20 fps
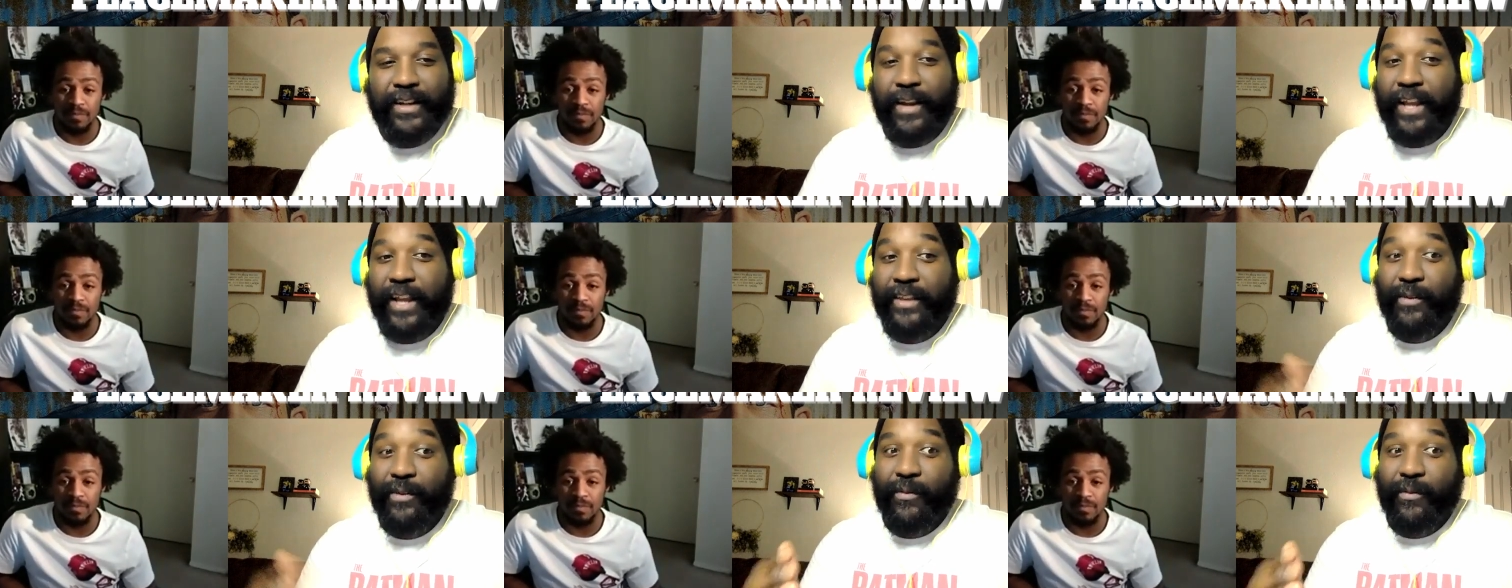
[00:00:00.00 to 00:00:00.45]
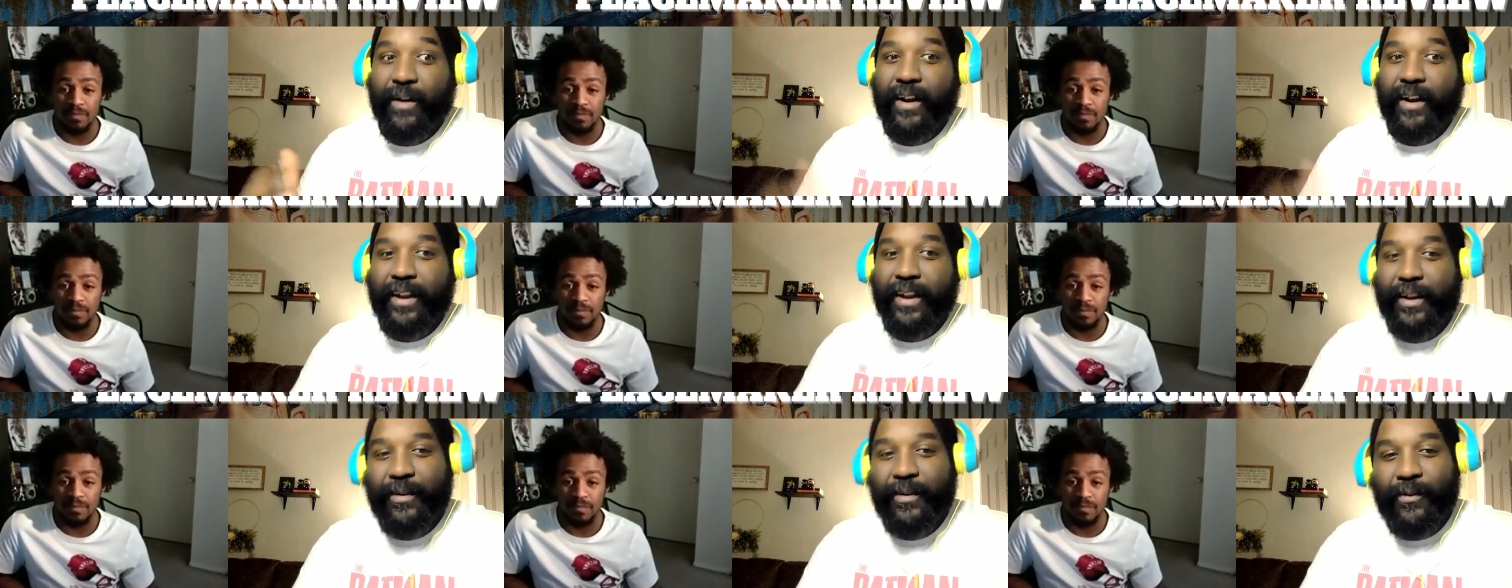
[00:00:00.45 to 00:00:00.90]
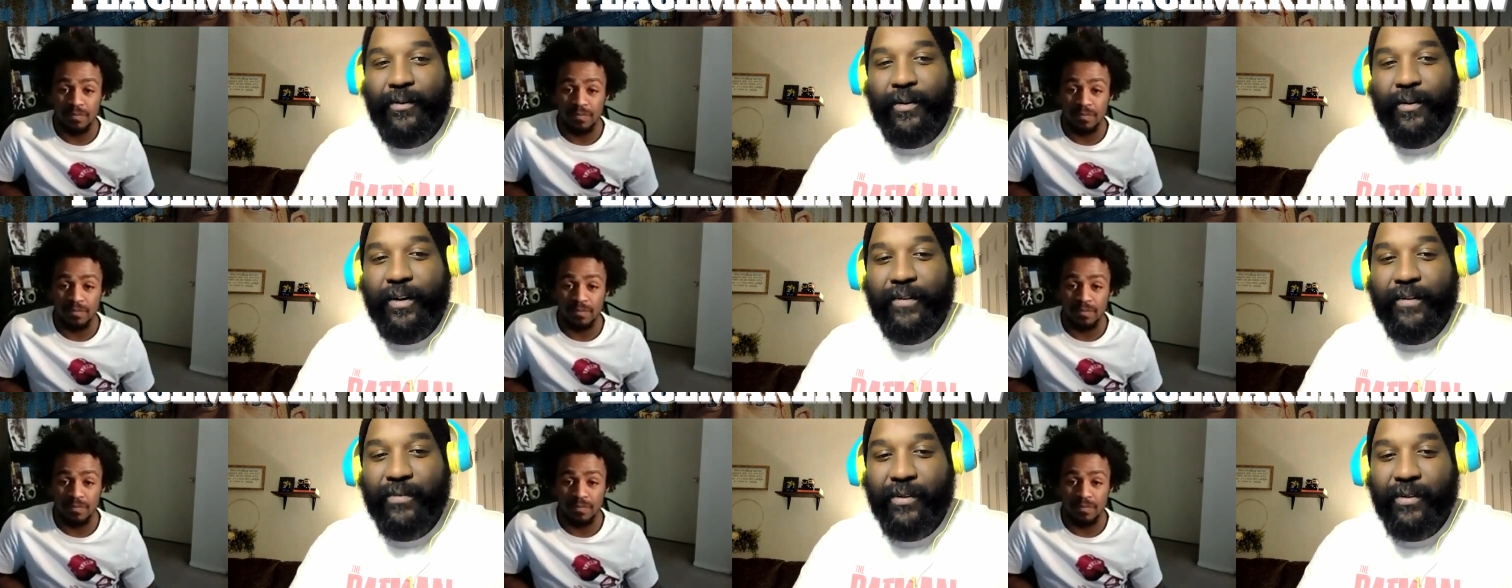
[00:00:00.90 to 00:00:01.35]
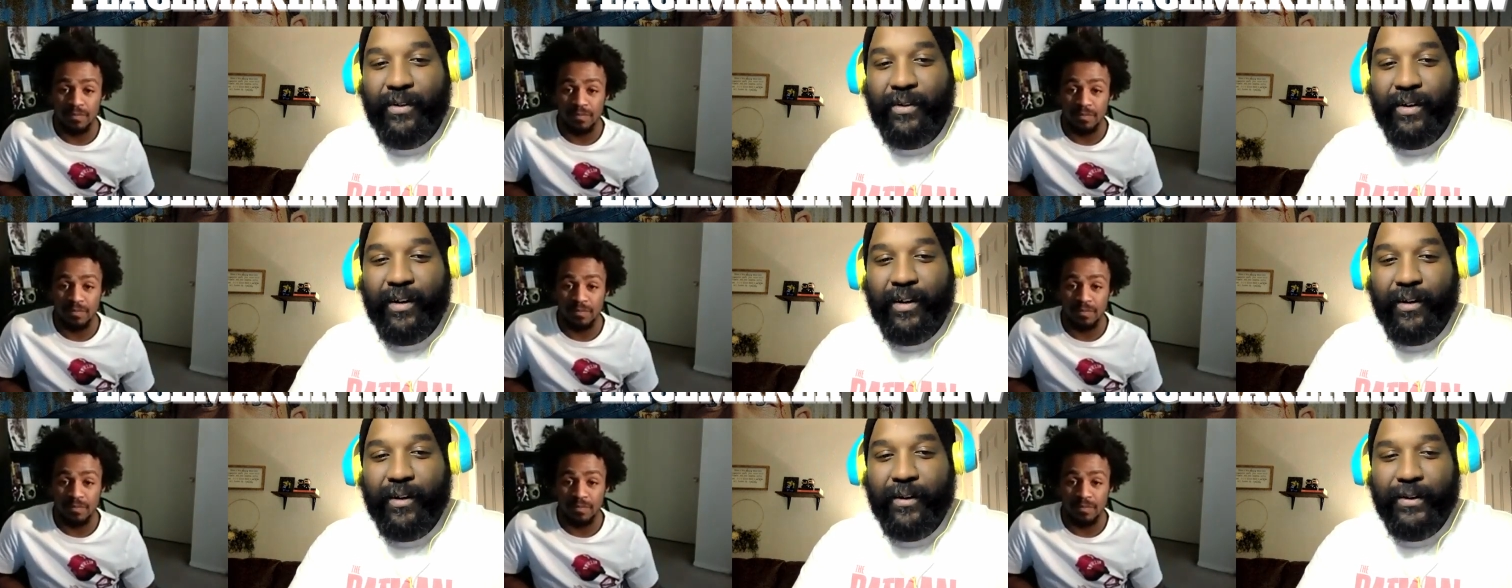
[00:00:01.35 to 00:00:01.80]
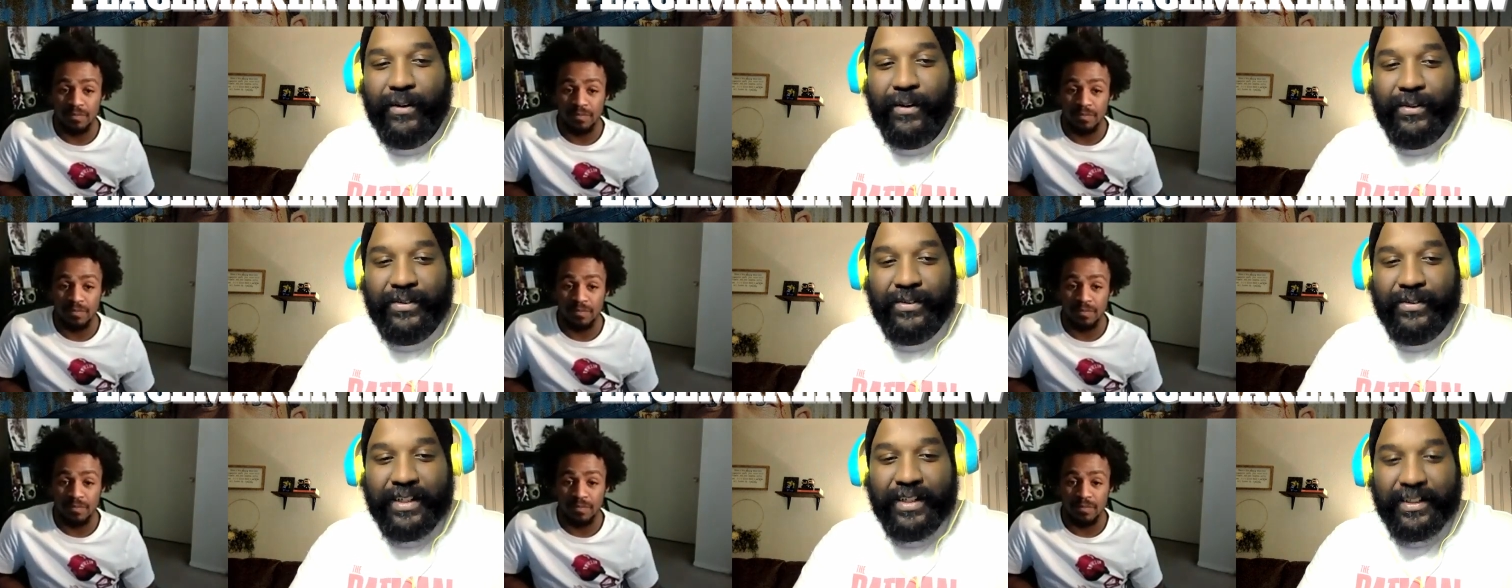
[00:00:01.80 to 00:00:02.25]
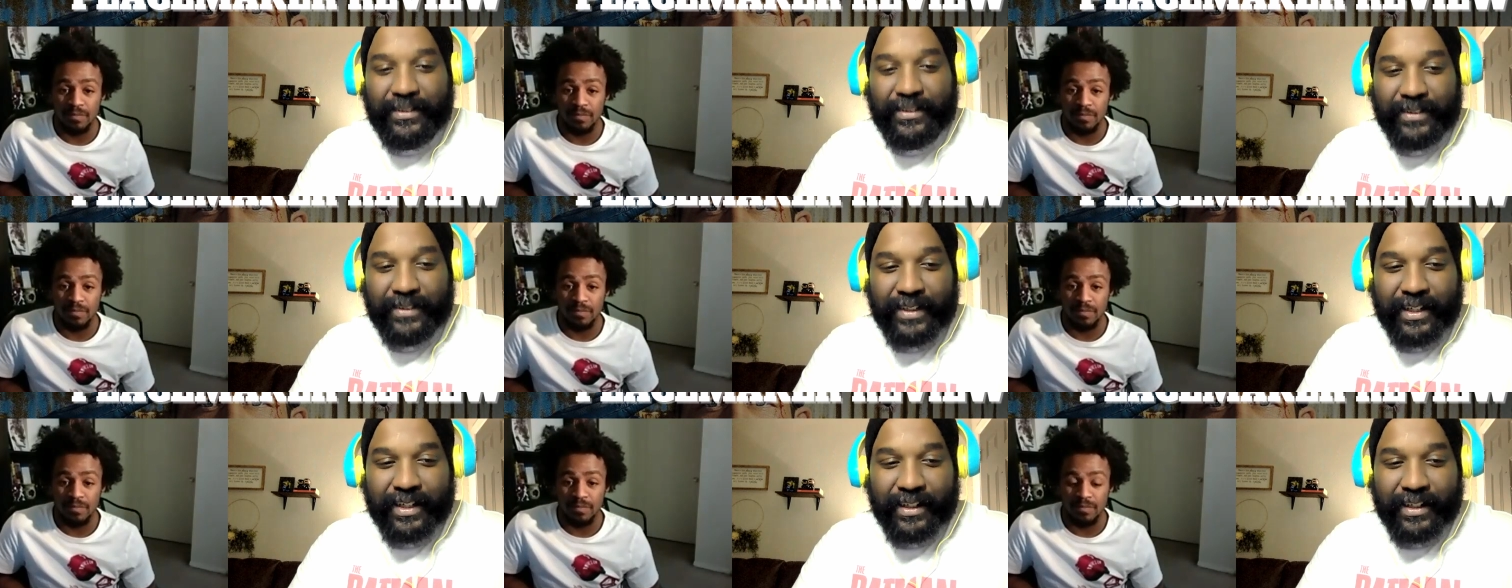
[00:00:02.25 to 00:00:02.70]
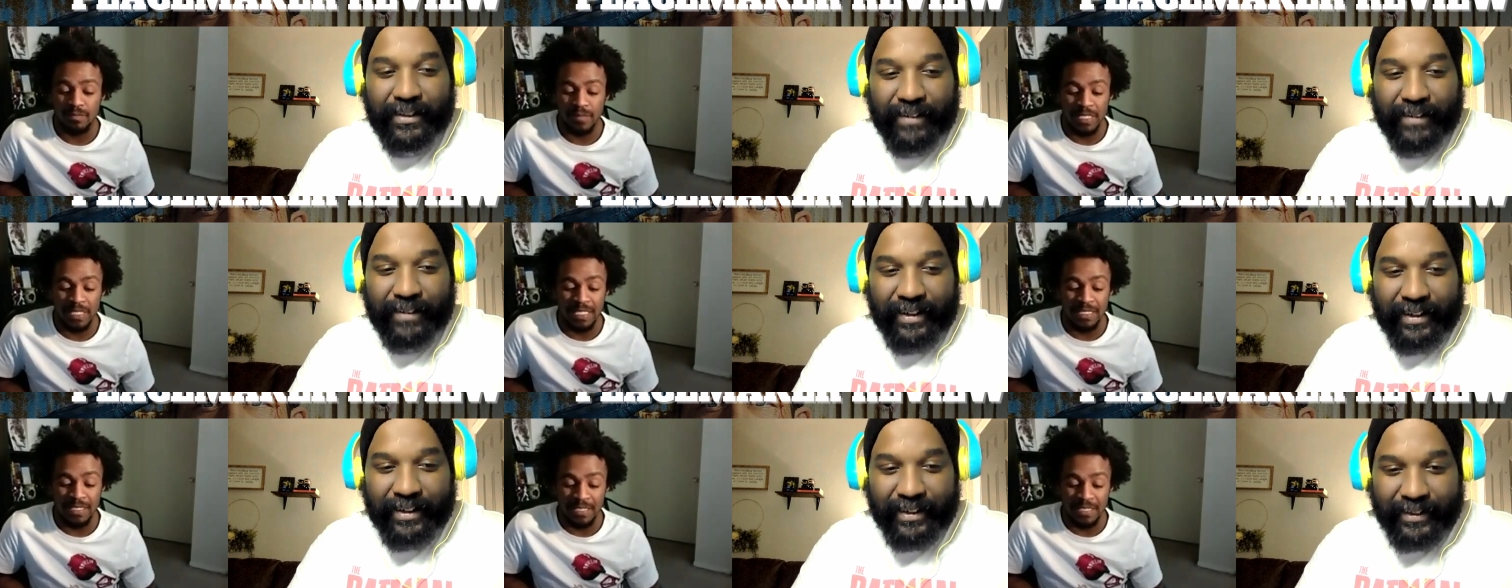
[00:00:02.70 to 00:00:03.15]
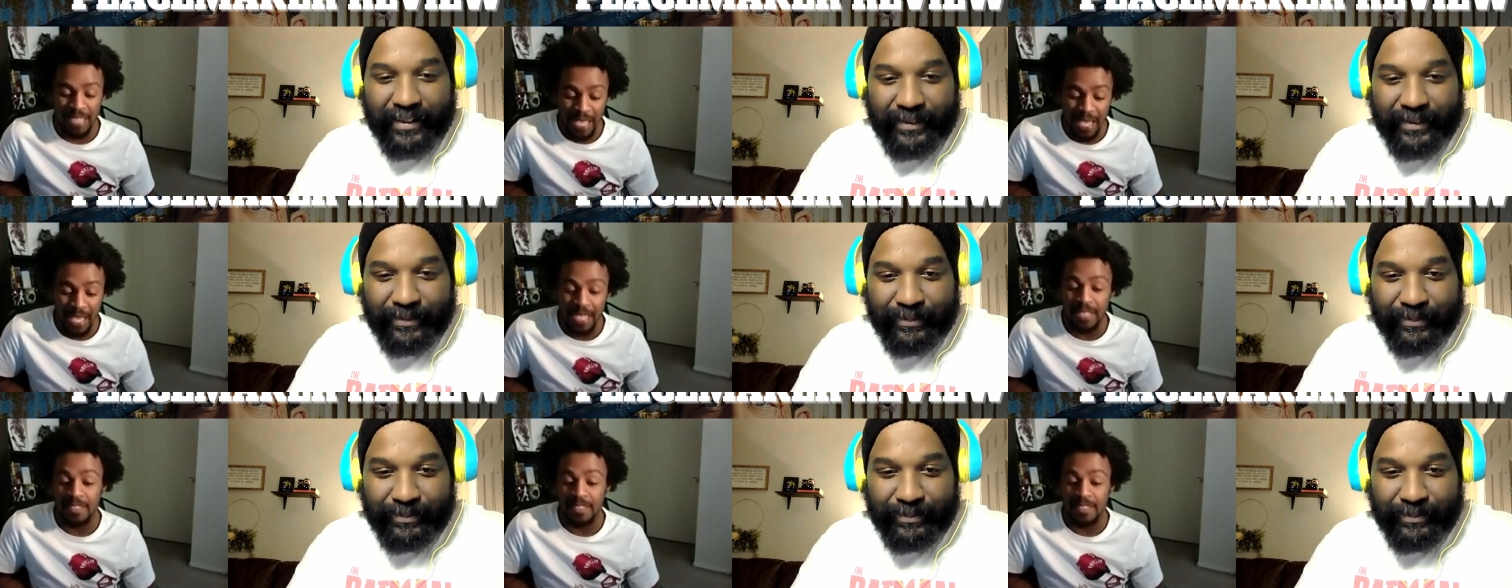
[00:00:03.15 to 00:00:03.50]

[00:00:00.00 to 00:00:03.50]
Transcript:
Speaker 1: as to why they can work for all those things. So yeah, no, I get it.